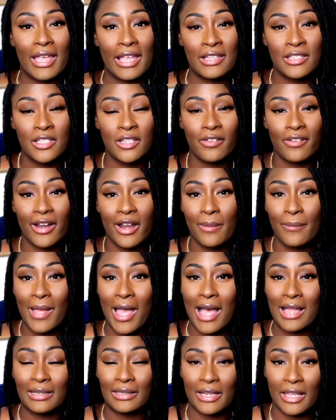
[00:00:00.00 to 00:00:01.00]
Instagram
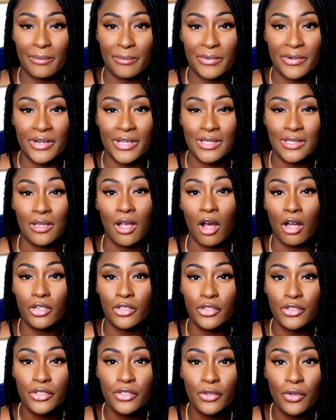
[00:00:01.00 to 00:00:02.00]
at
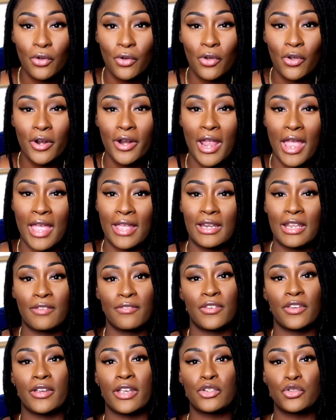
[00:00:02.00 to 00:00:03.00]
leopardess_, and
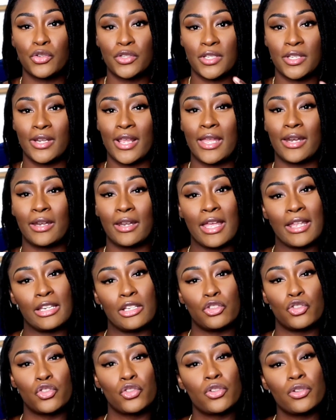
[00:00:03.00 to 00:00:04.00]
if you're interested in
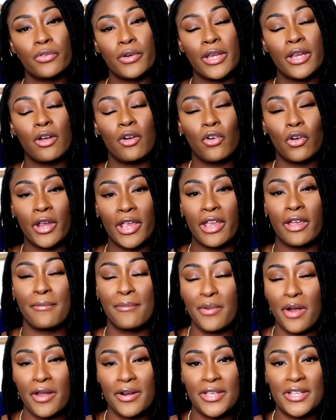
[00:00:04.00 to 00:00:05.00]
any jewelry or hair
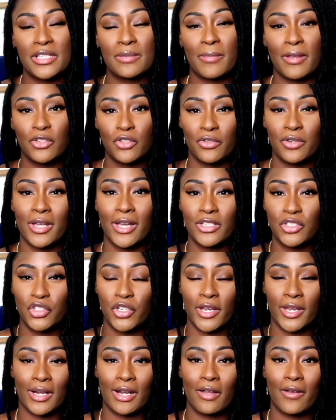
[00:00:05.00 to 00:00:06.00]
products, make sure you guys
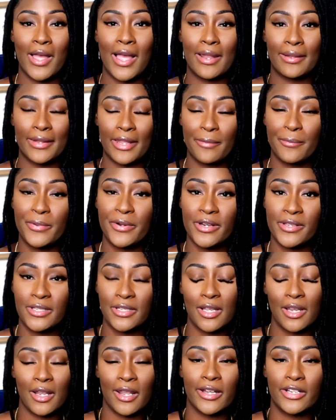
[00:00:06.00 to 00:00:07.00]
check it out at
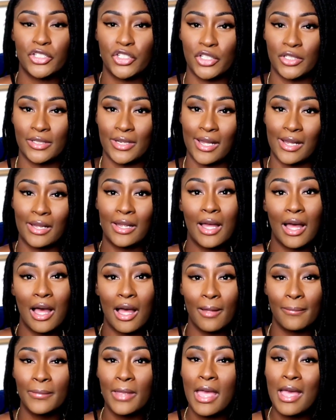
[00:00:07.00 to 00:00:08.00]

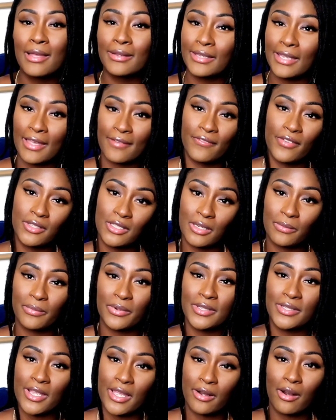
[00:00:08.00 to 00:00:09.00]
leopardesscollection.com. Get
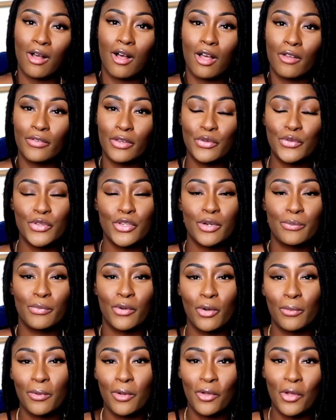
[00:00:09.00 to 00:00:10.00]
15% off using the
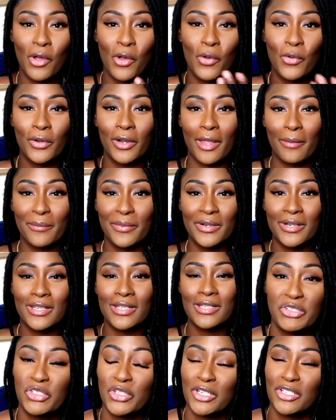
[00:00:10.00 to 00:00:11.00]
promo code
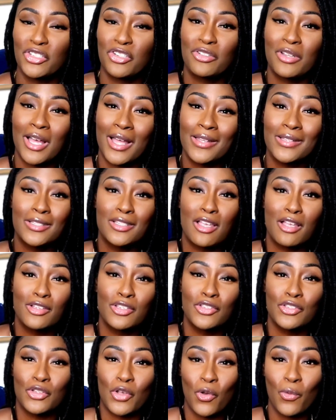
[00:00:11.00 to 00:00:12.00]
leopardess. Appreciate you guys
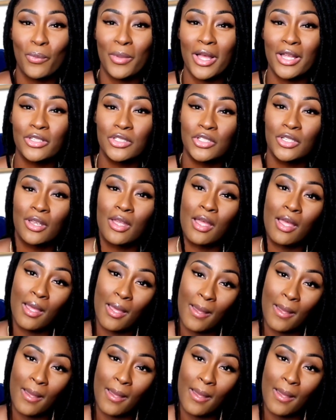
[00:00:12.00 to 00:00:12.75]
so much.